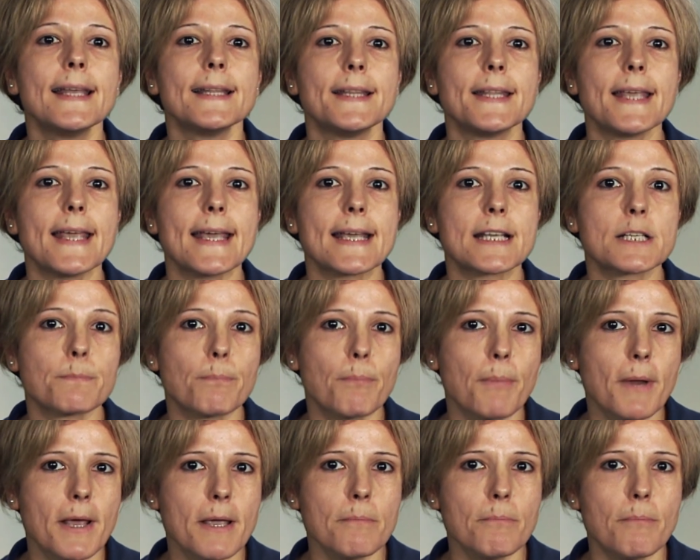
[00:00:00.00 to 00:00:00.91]
the
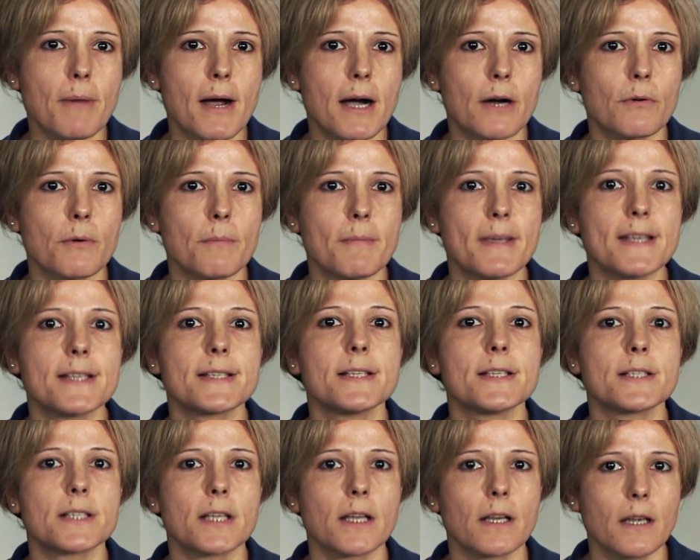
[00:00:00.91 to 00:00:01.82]
explained part remains
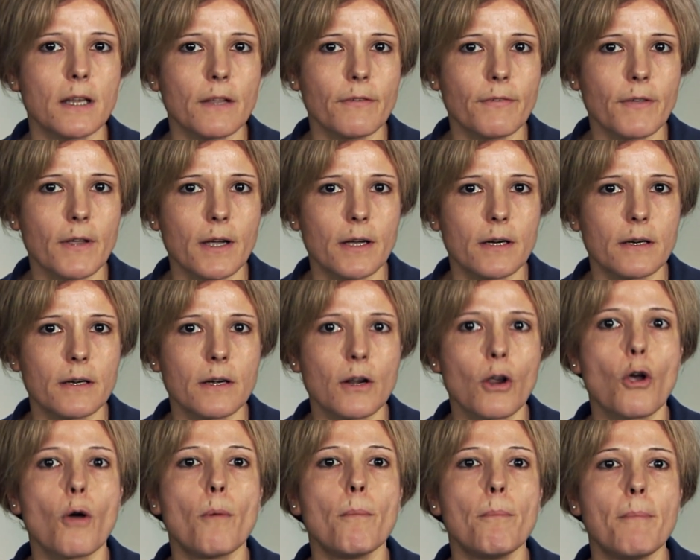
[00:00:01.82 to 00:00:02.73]
insignificant
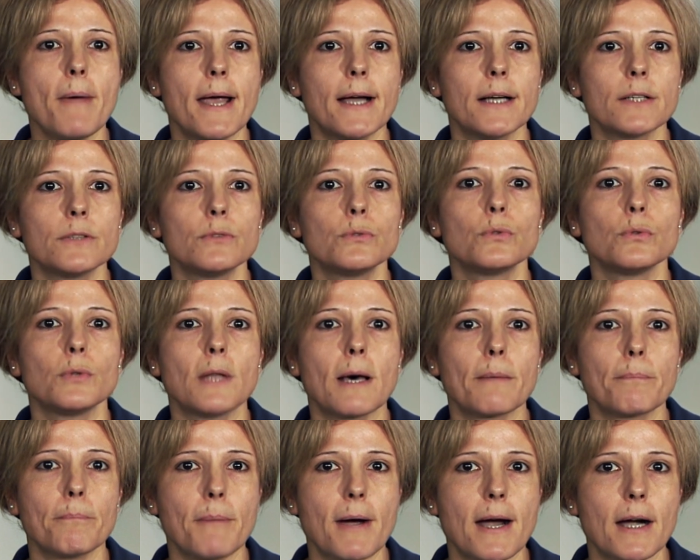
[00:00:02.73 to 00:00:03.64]
compared to
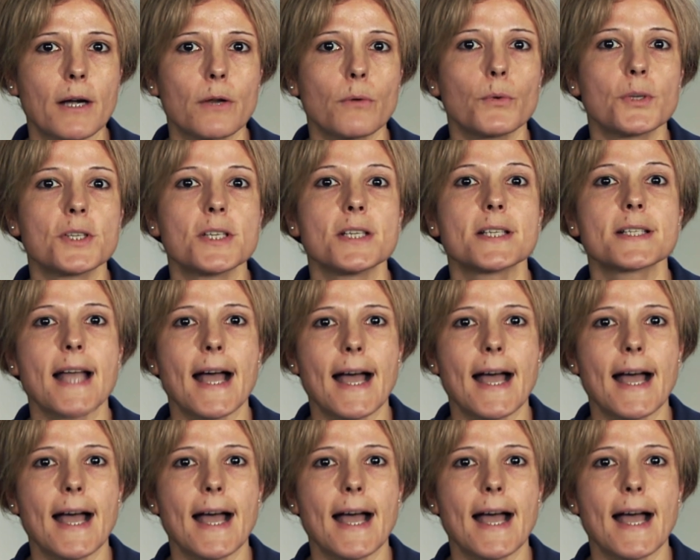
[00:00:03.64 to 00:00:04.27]
that part which is